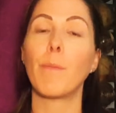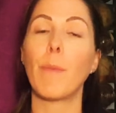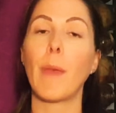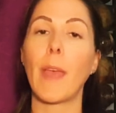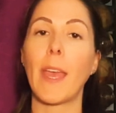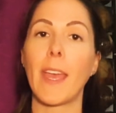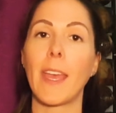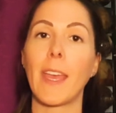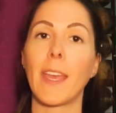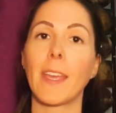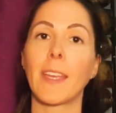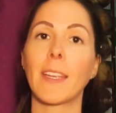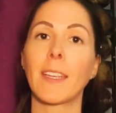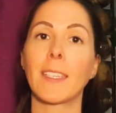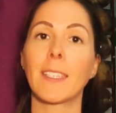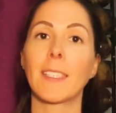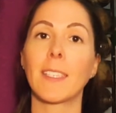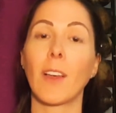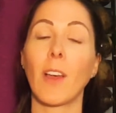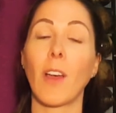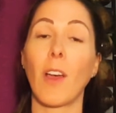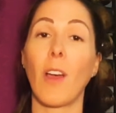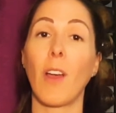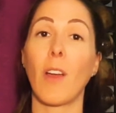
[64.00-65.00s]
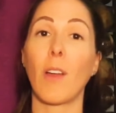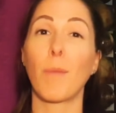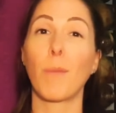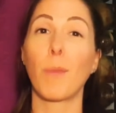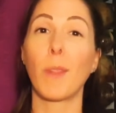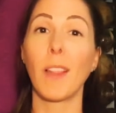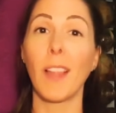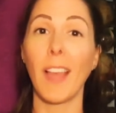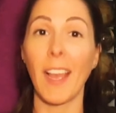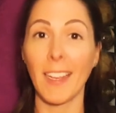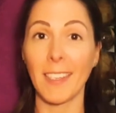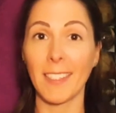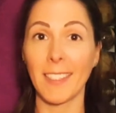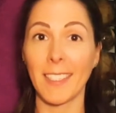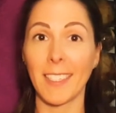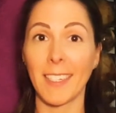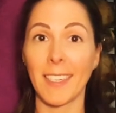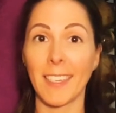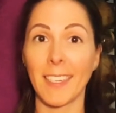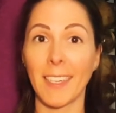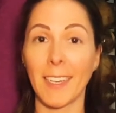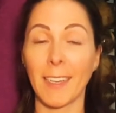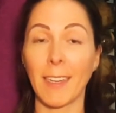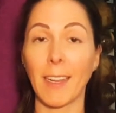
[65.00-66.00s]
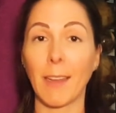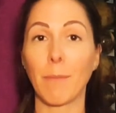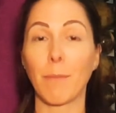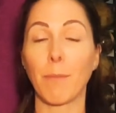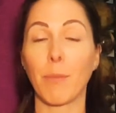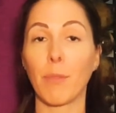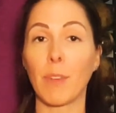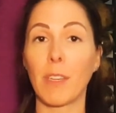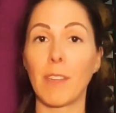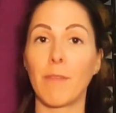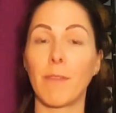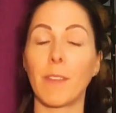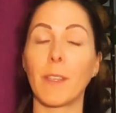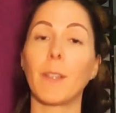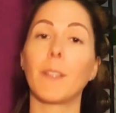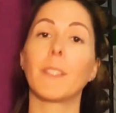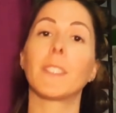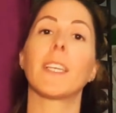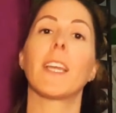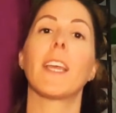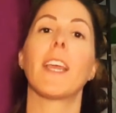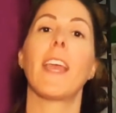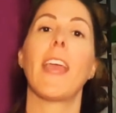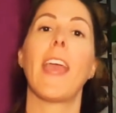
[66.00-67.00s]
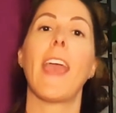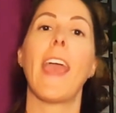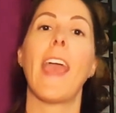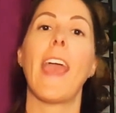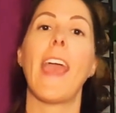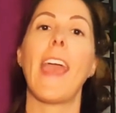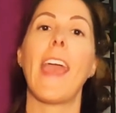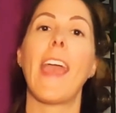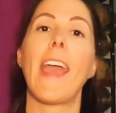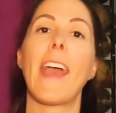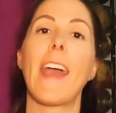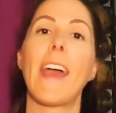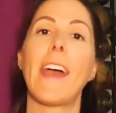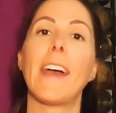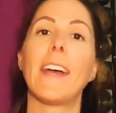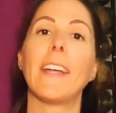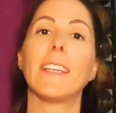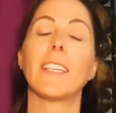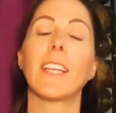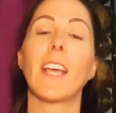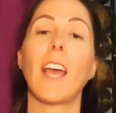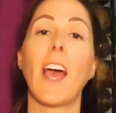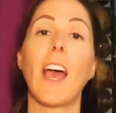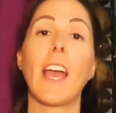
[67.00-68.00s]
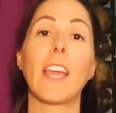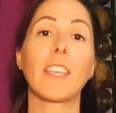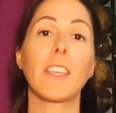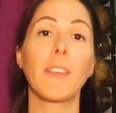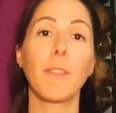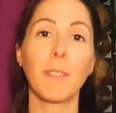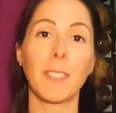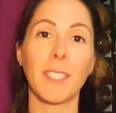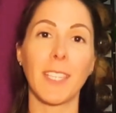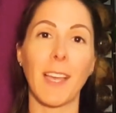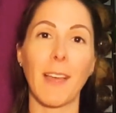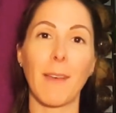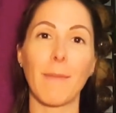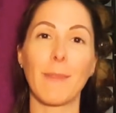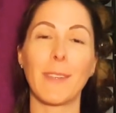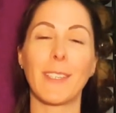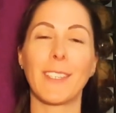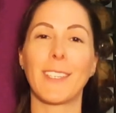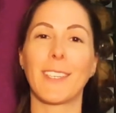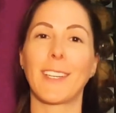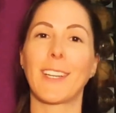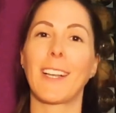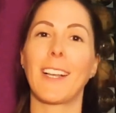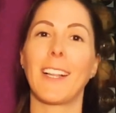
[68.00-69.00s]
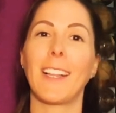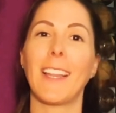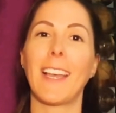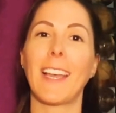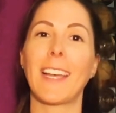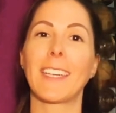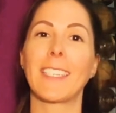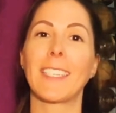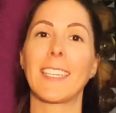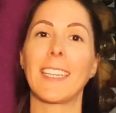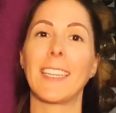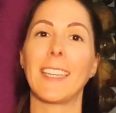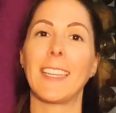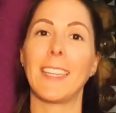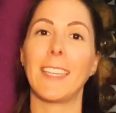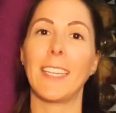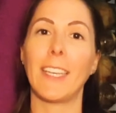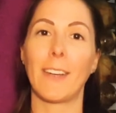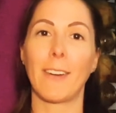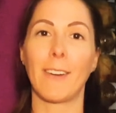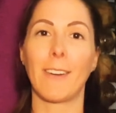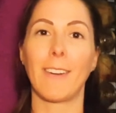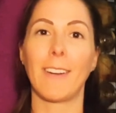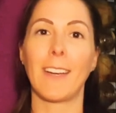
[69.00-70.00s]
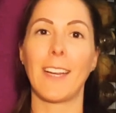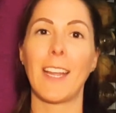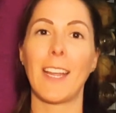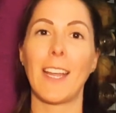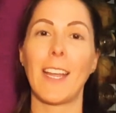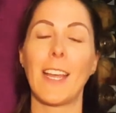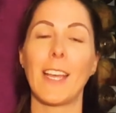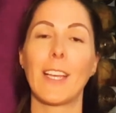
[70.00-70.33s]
bags are plastic, pre-filled, and I use them to collect litter.